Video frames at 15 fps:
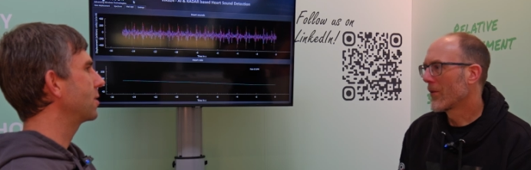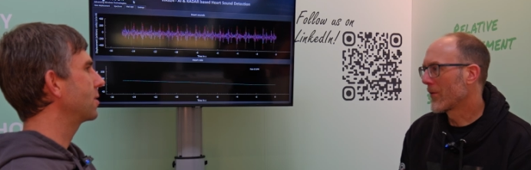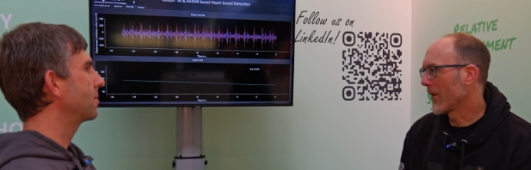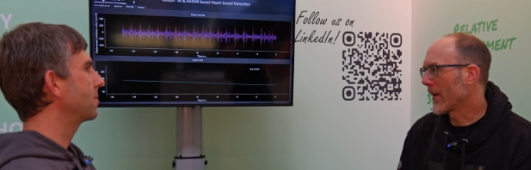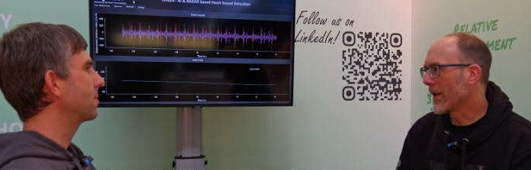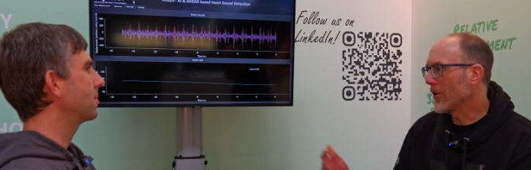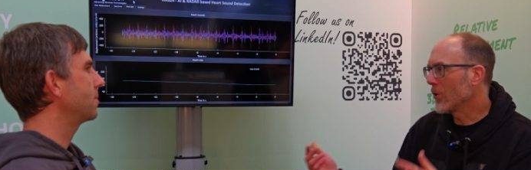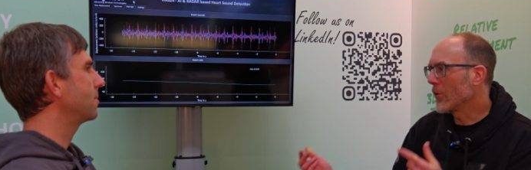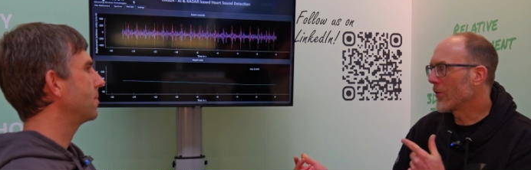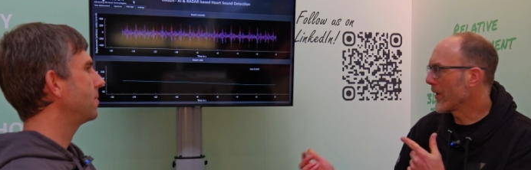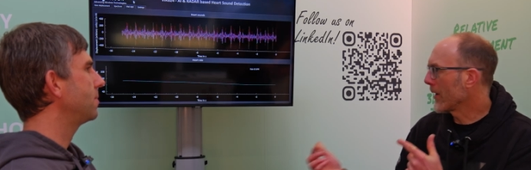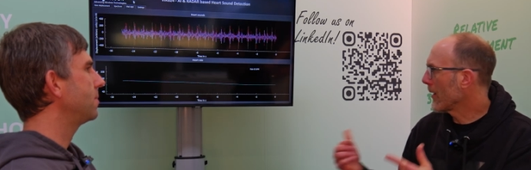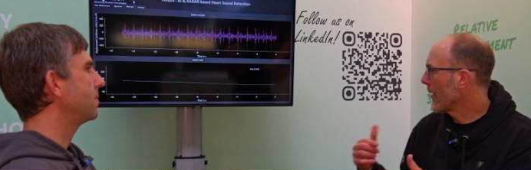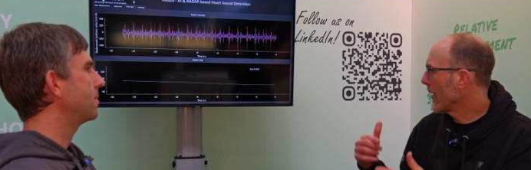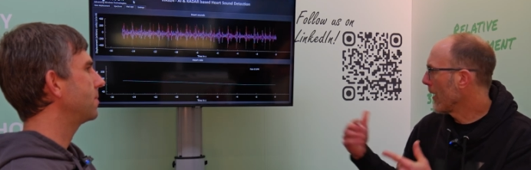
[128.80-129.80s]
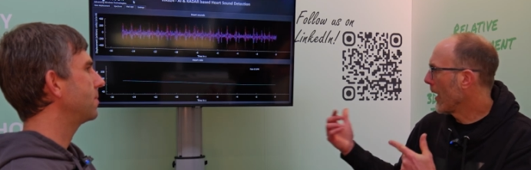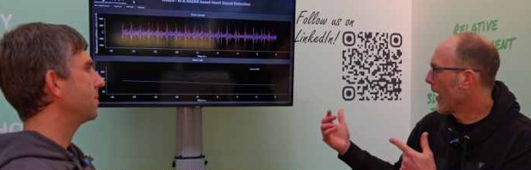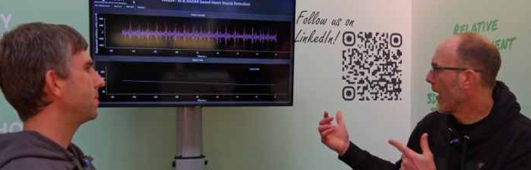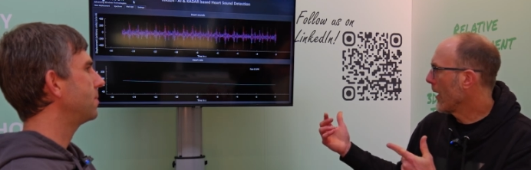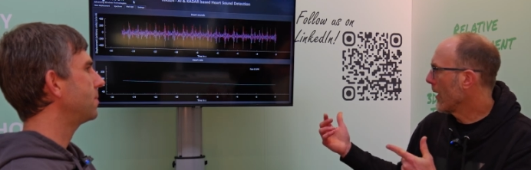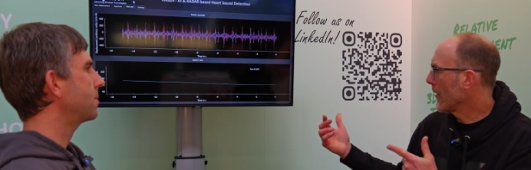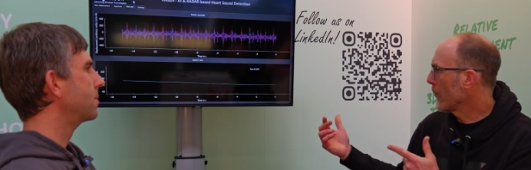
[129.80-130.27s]
Speaker 1: So then using
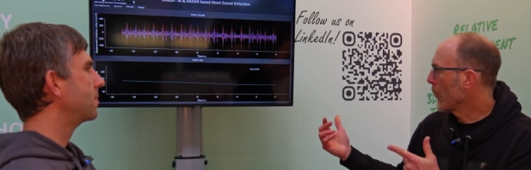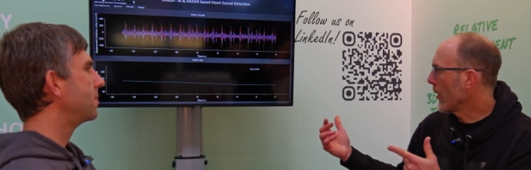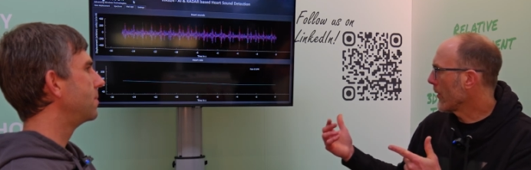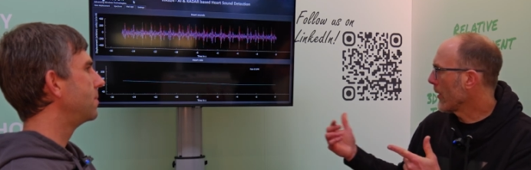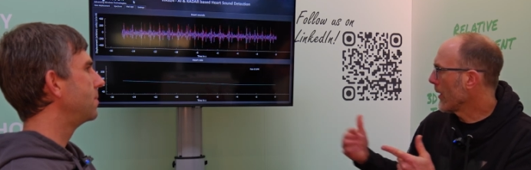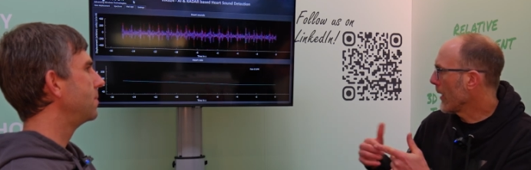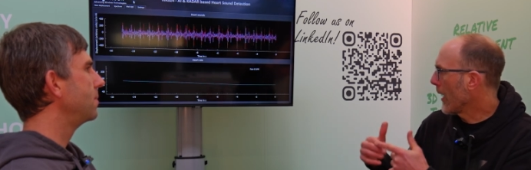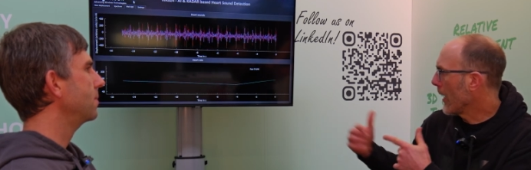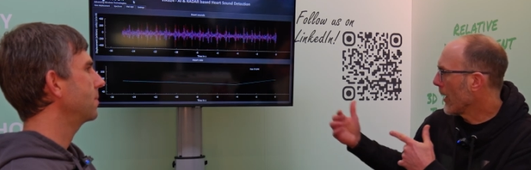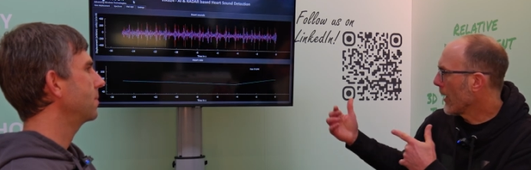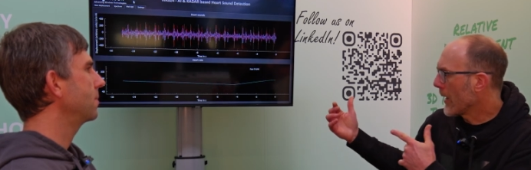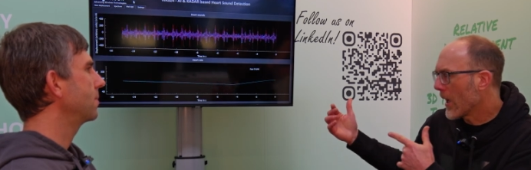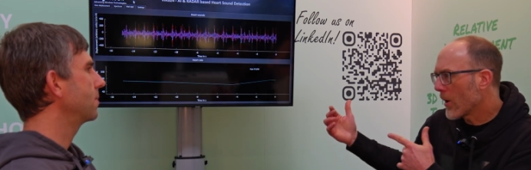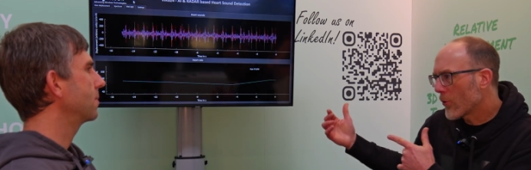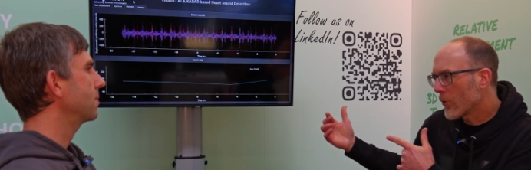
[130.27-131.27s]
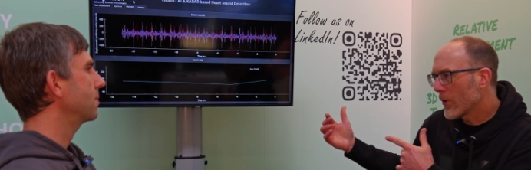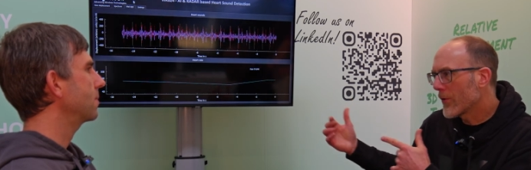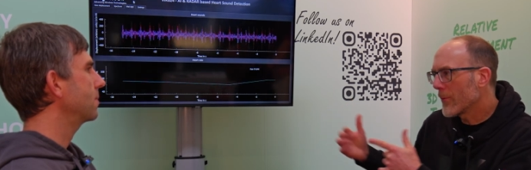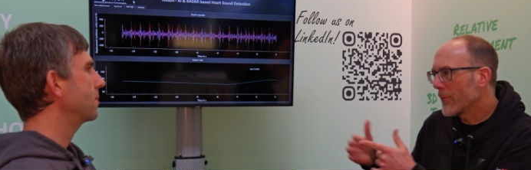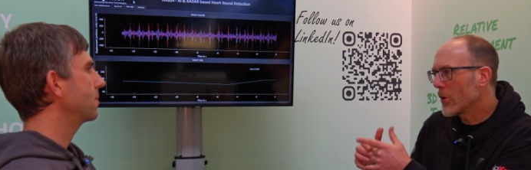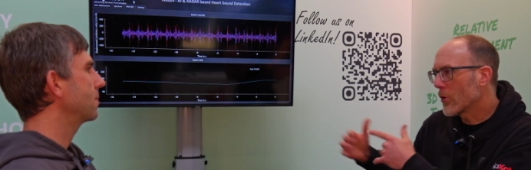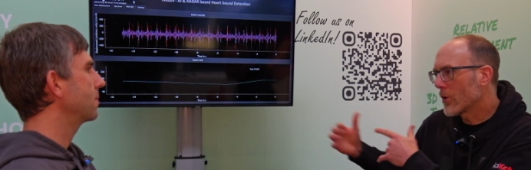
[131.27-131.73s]
an
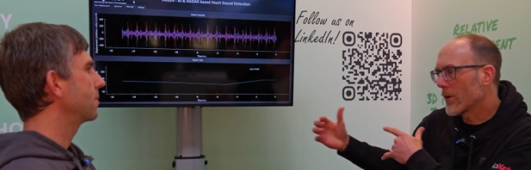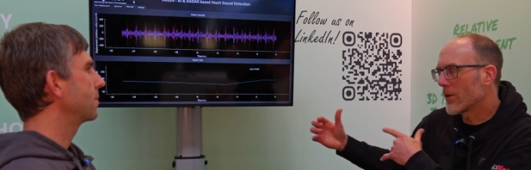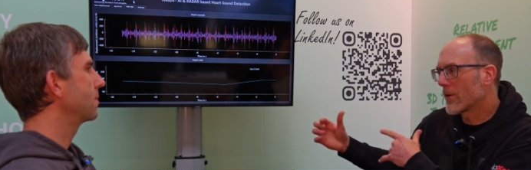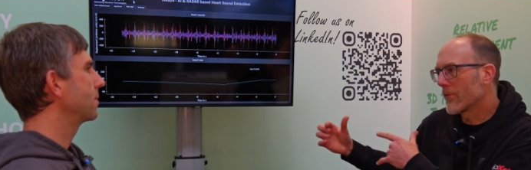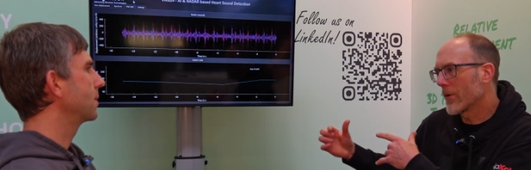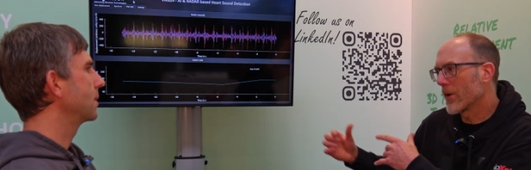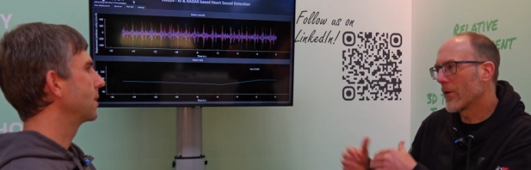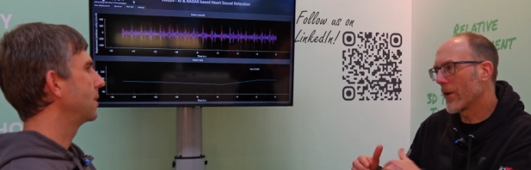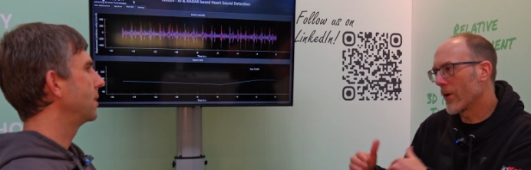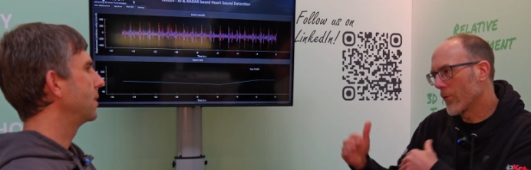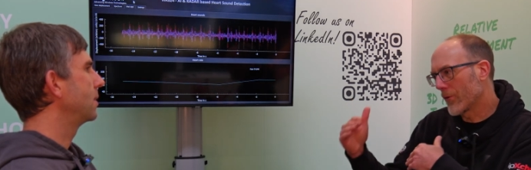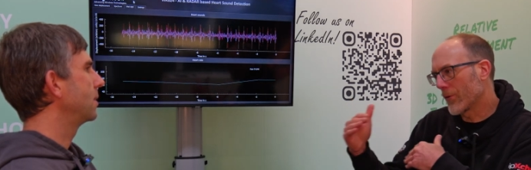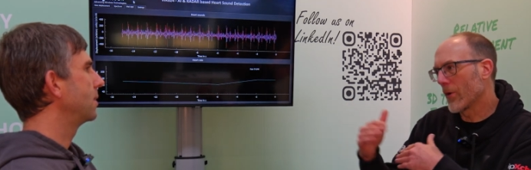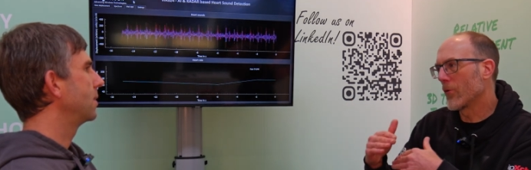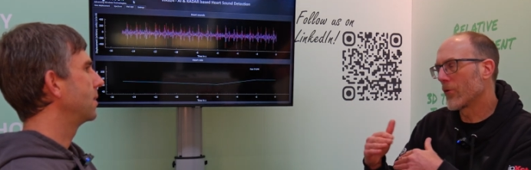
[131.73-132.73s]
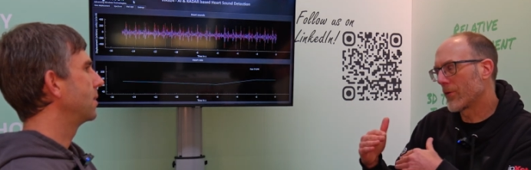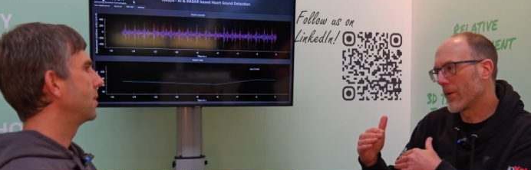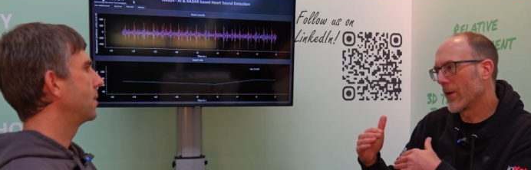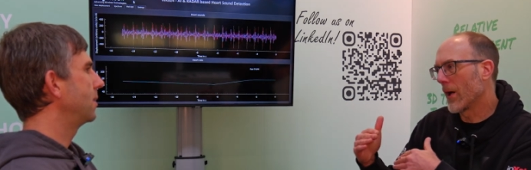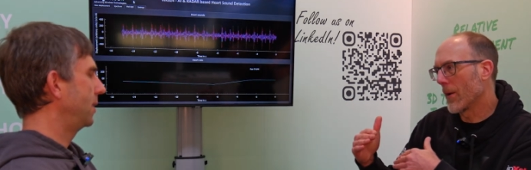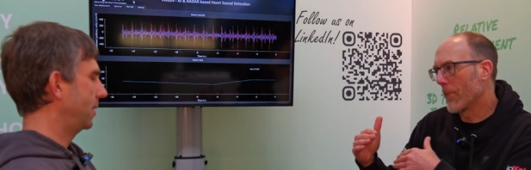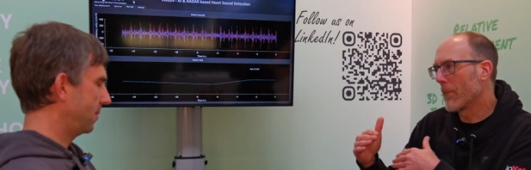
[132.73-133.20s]
algorithm, you can convert those
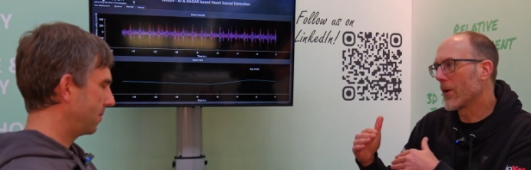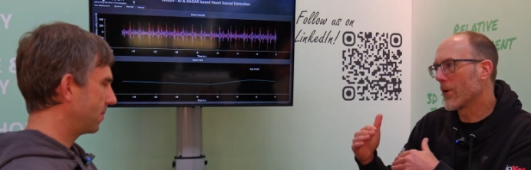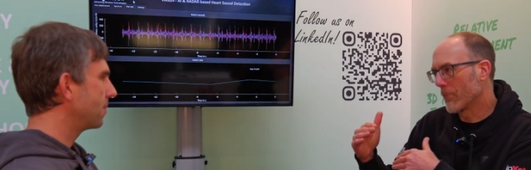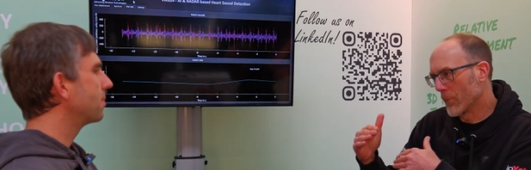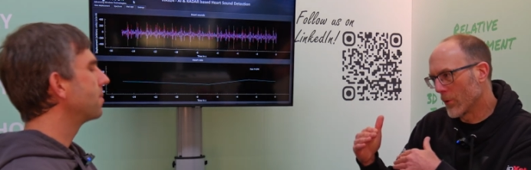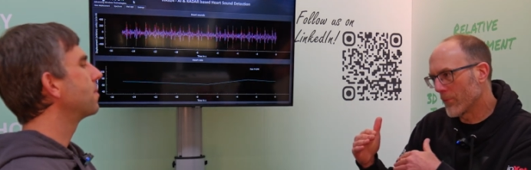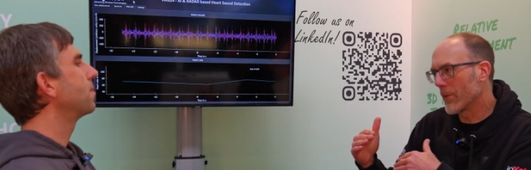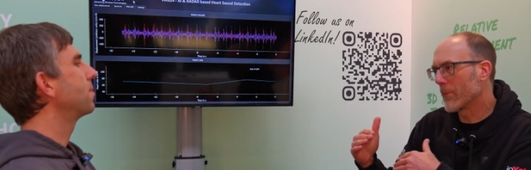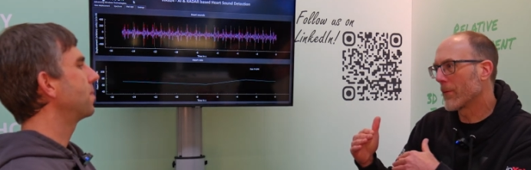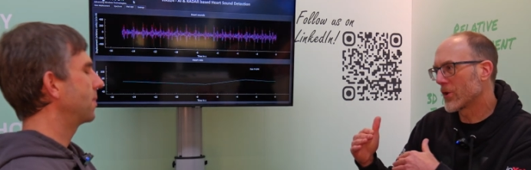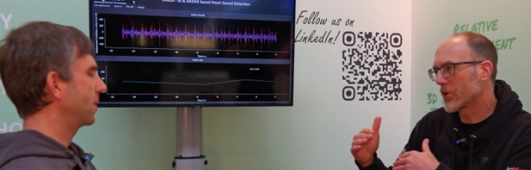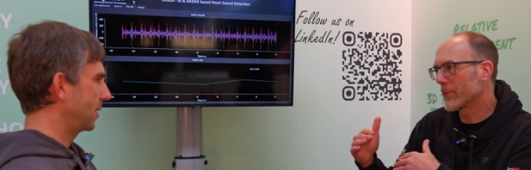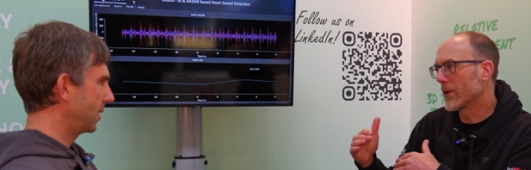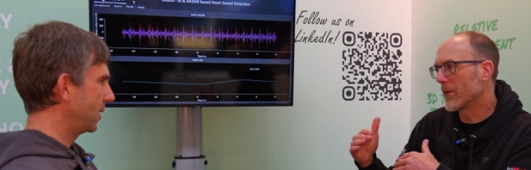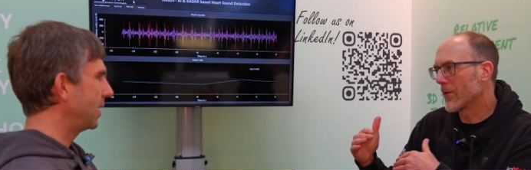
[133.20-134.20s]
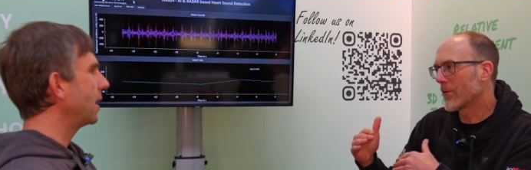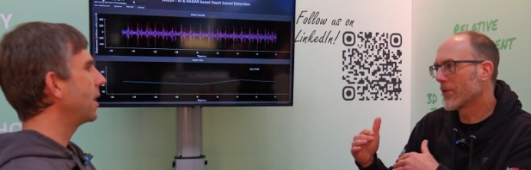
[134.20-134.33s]
movement measurements